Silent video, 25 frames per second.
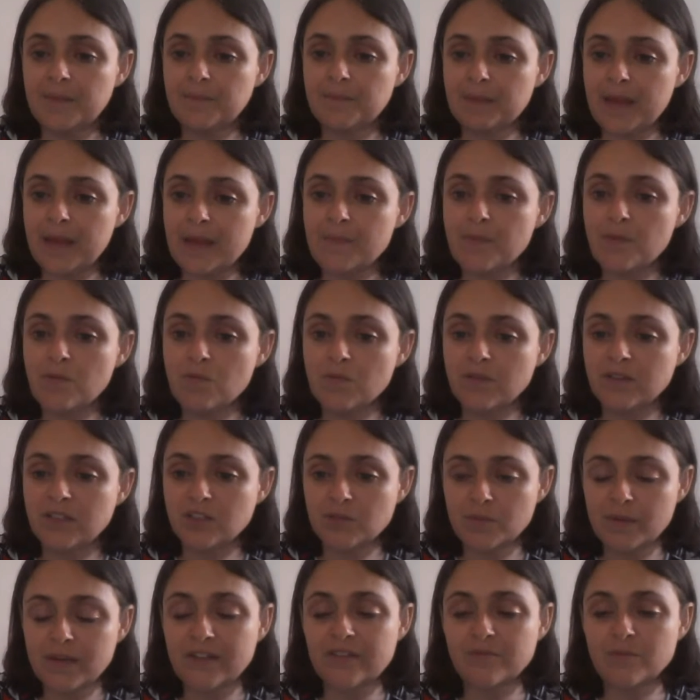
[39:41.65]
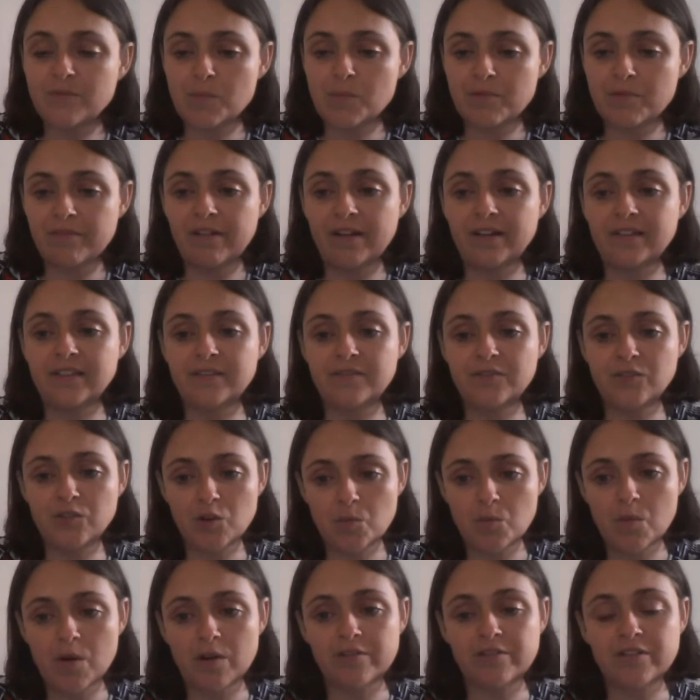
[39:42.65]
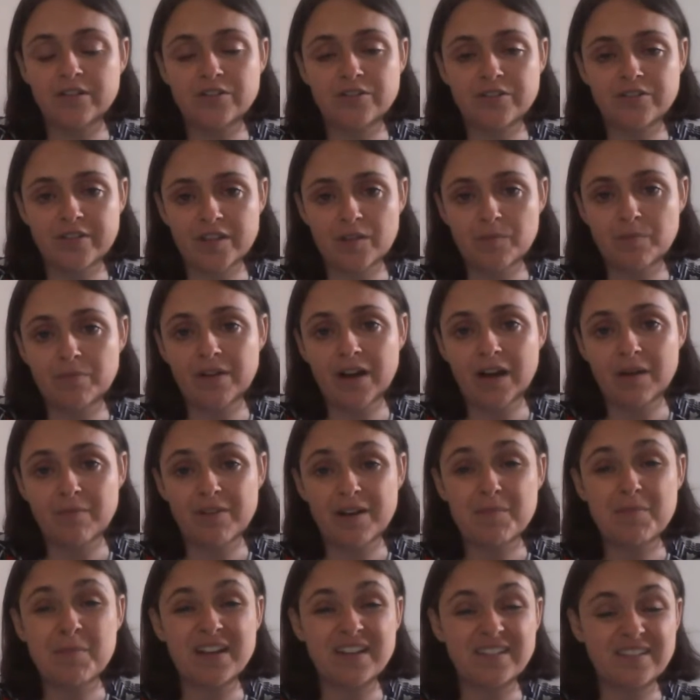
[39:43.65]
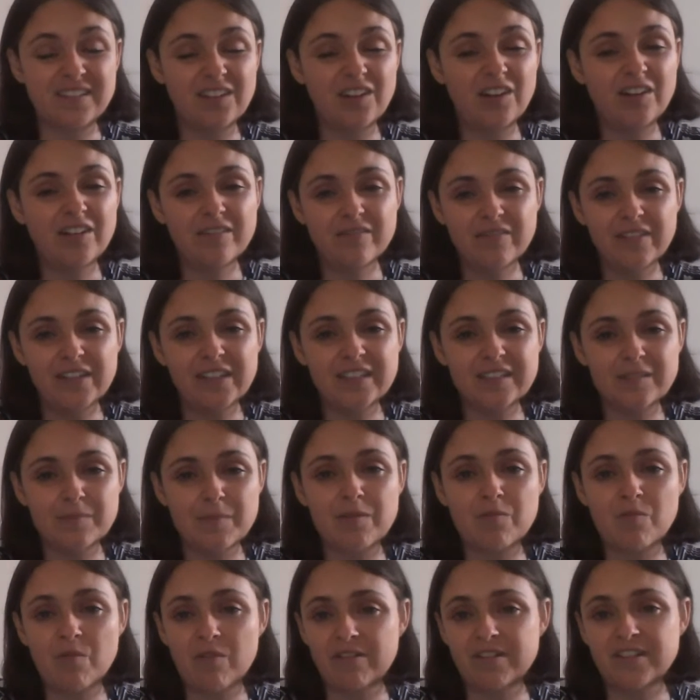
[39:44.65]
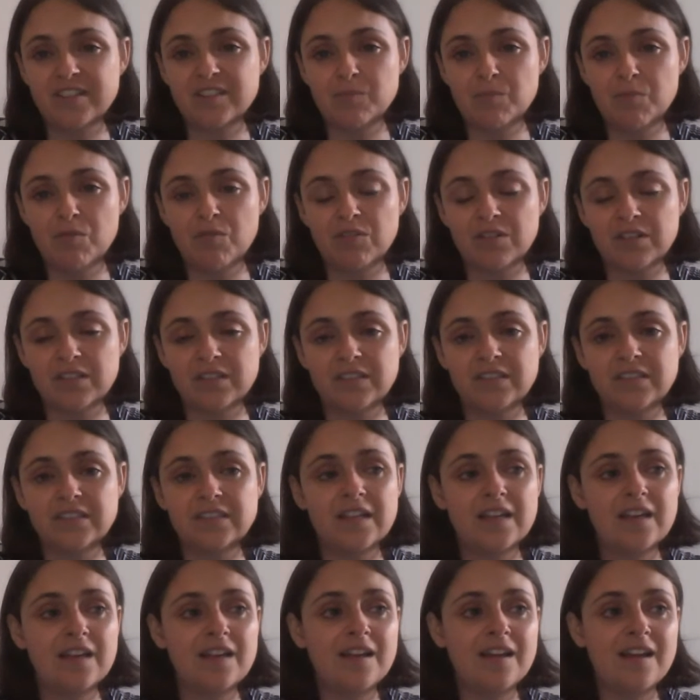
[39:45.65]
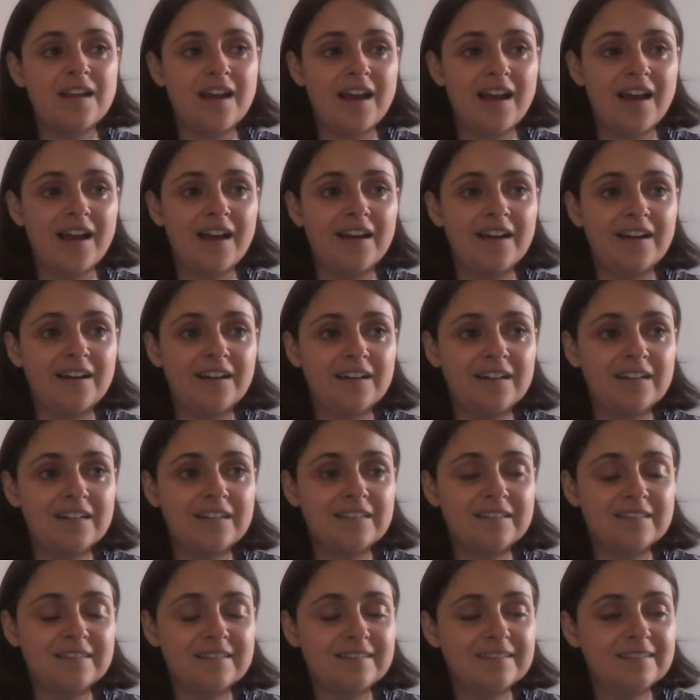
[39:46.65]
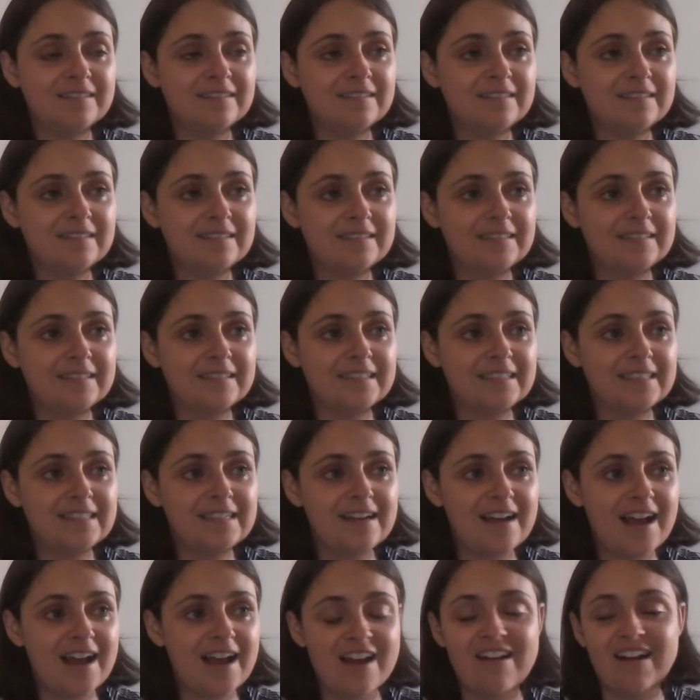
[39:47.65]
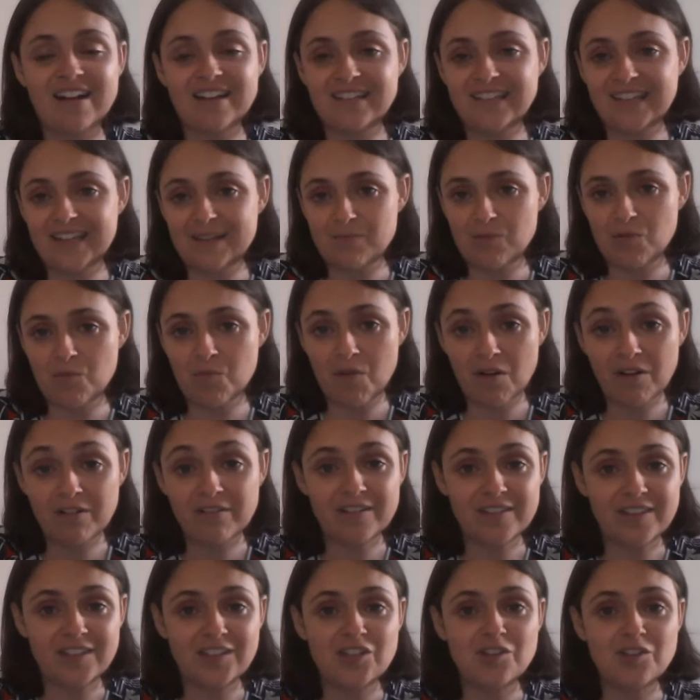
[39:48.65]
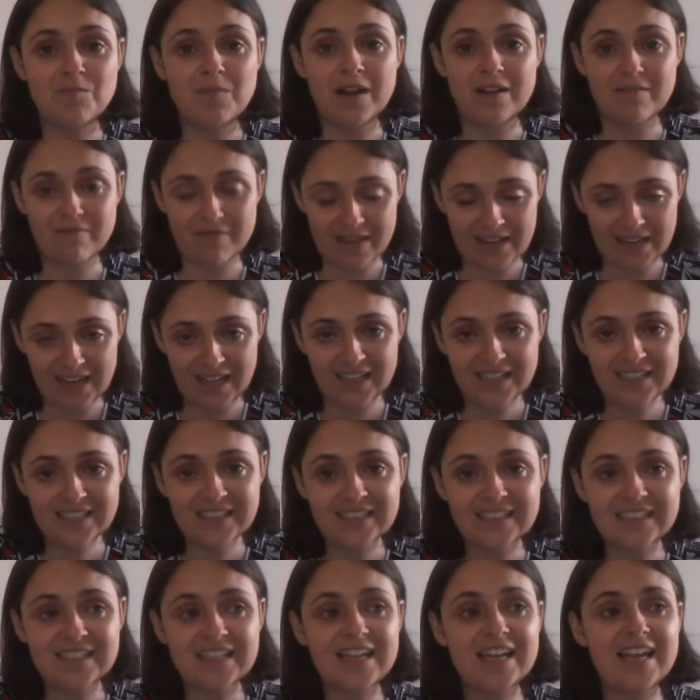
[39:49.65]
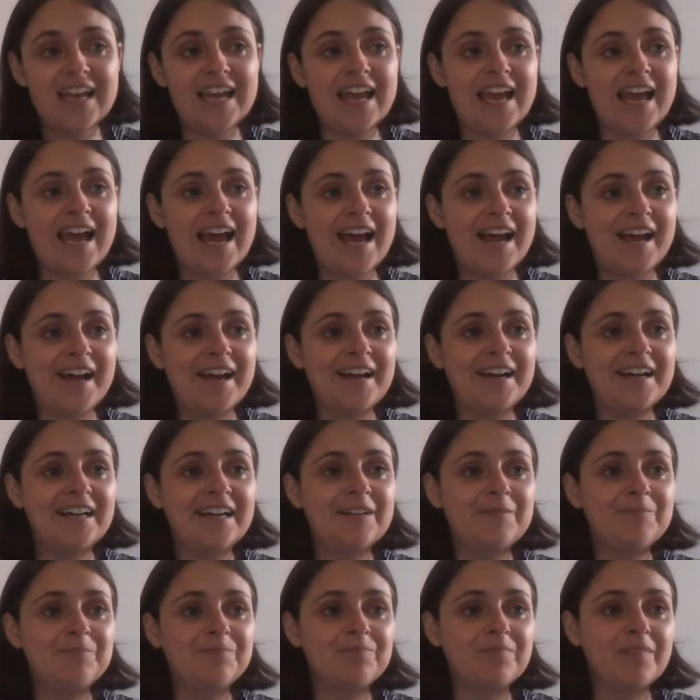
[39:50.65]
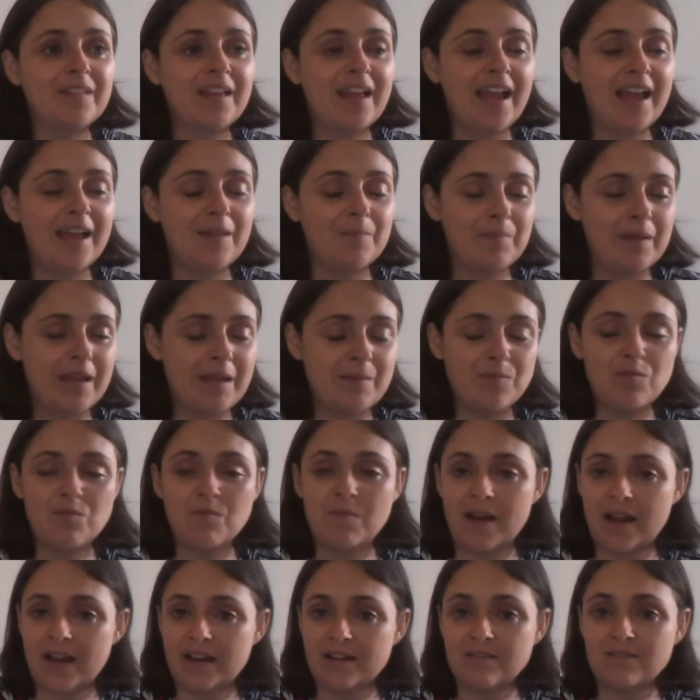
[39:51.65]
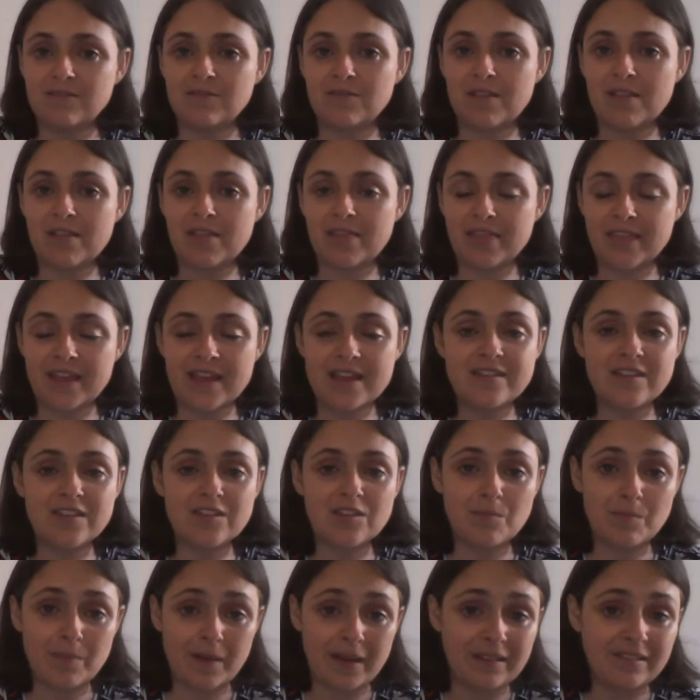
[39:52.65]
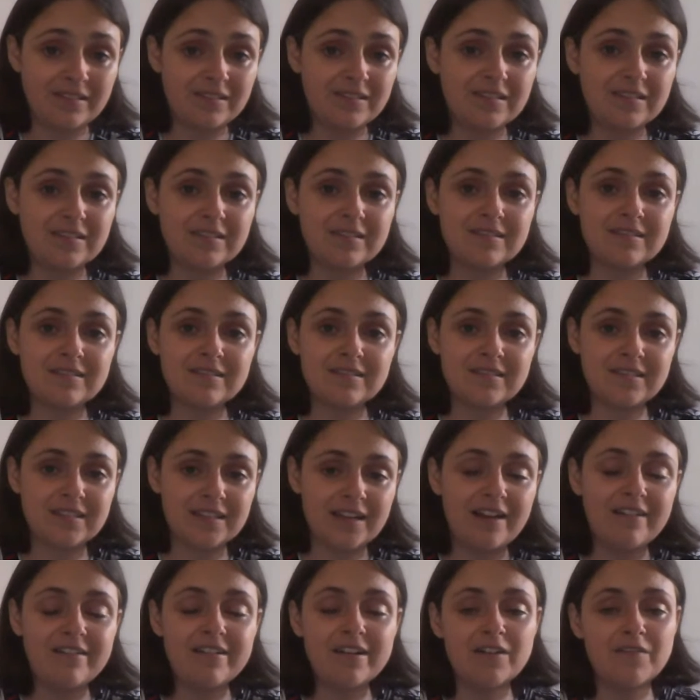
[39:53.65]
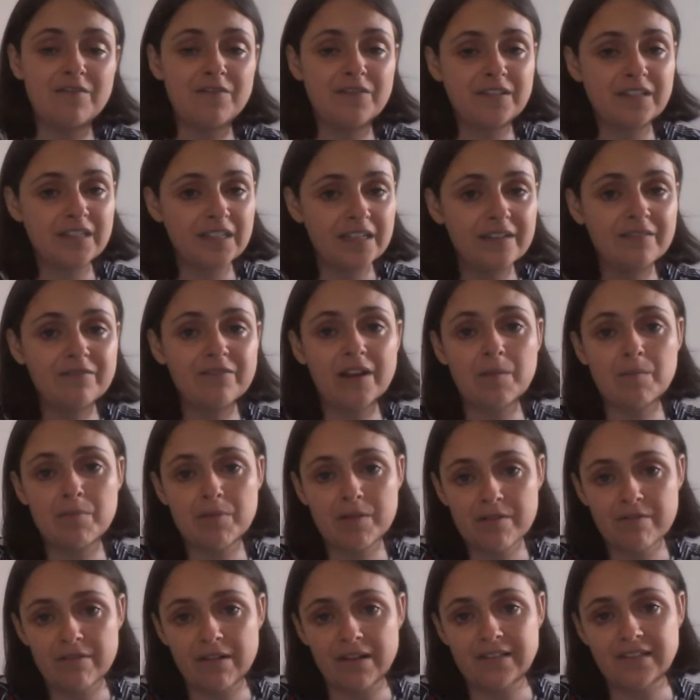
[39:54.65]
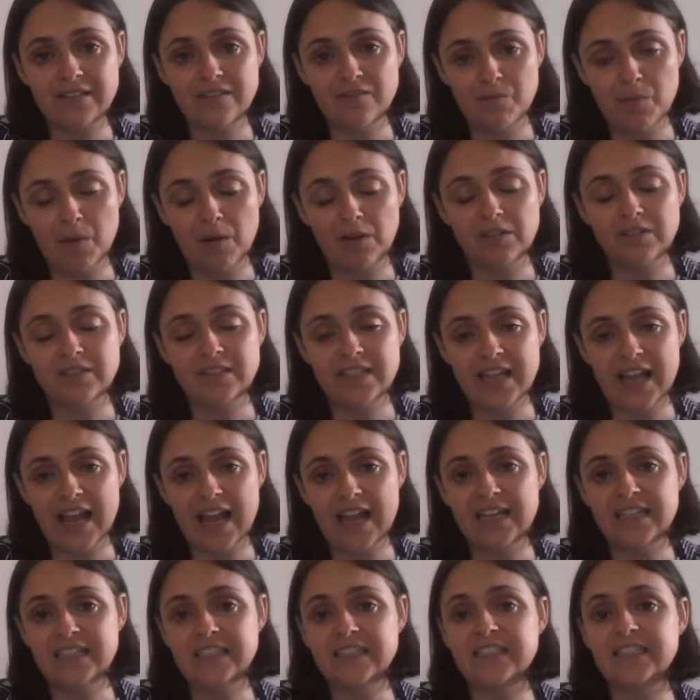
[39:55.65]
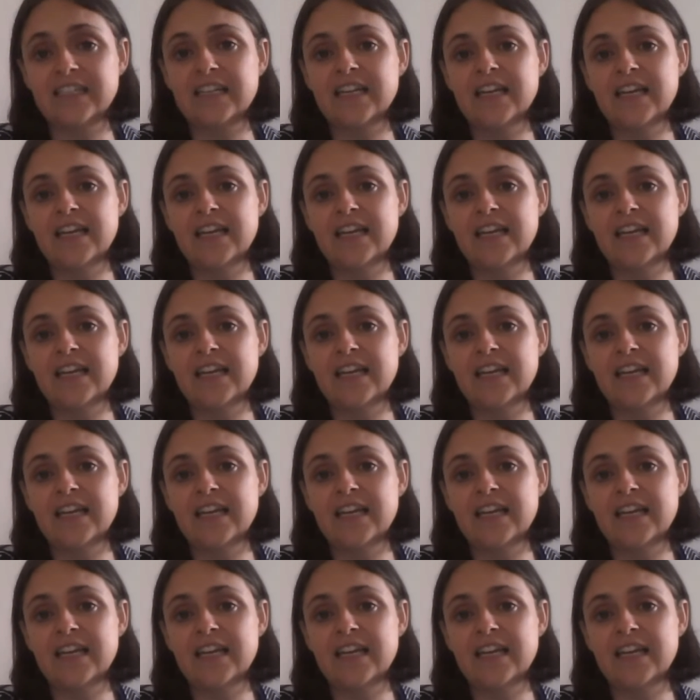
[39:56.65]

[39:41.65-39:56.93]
People would switch from a progressive to a moderate during the primary, because a lot of Elizabeth Warren supporters are actually more moderate than you might realize. And people might think that the best scenario for delivering progressive policy gains